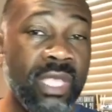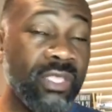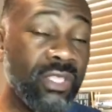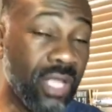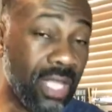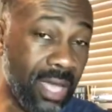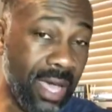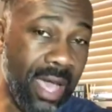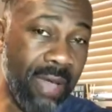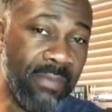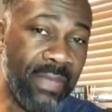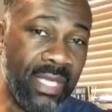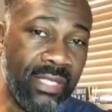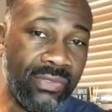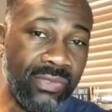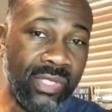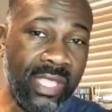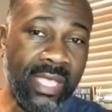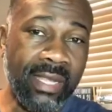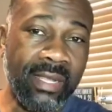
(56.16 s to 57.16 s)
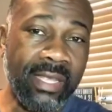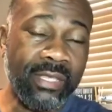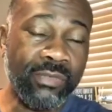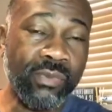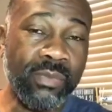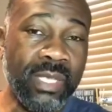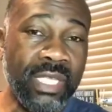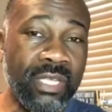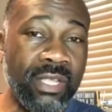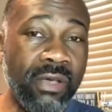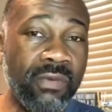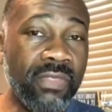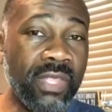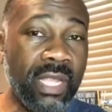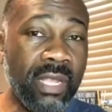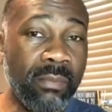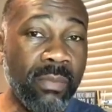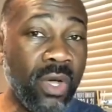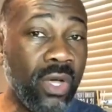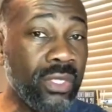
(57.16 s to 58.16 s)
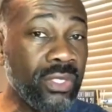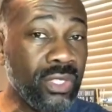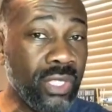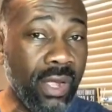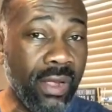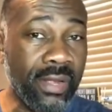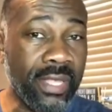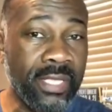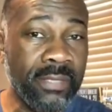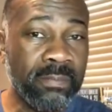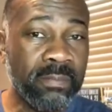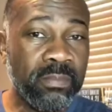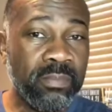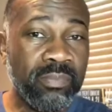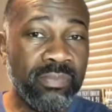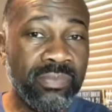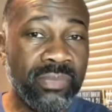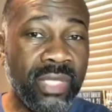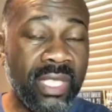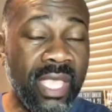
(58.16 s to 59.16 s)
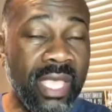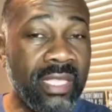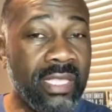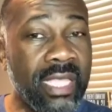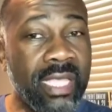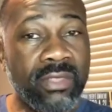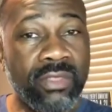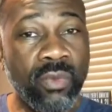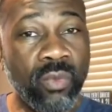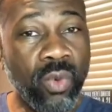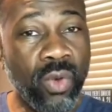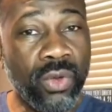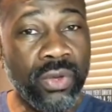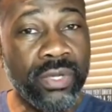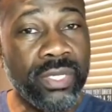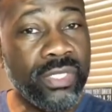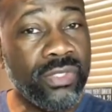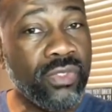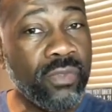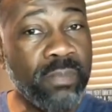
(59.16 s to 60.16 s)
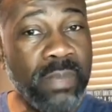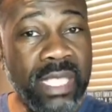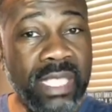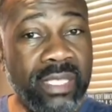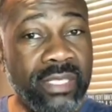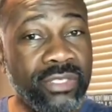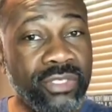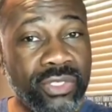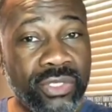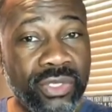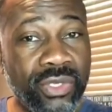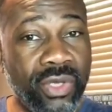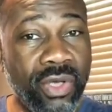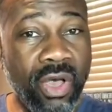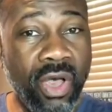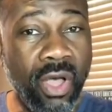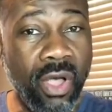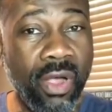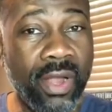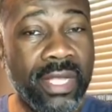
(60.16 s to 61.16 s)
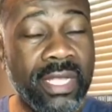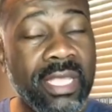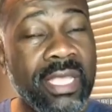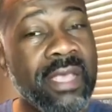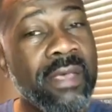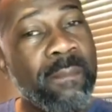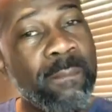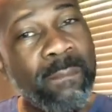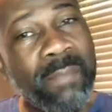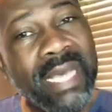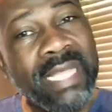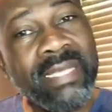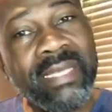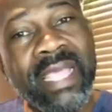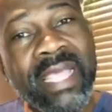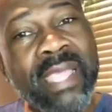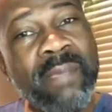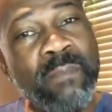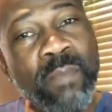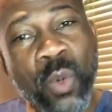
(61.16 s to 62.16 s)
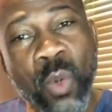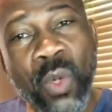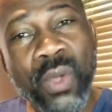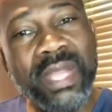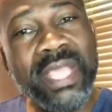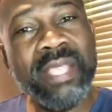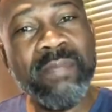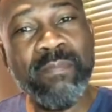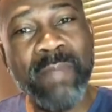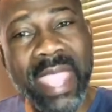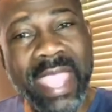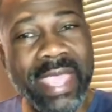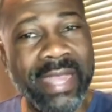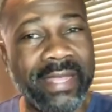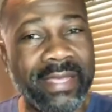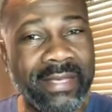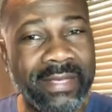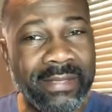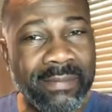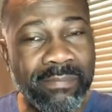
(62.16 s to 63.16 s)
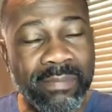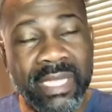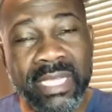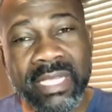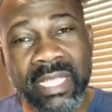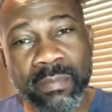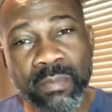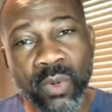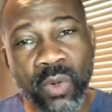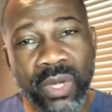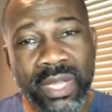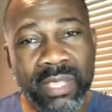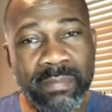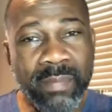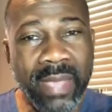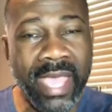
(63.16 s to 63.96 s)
your comments. That lets me know that I'm on target and that the word is speaking to your heart. Monday morning manna. Monday morning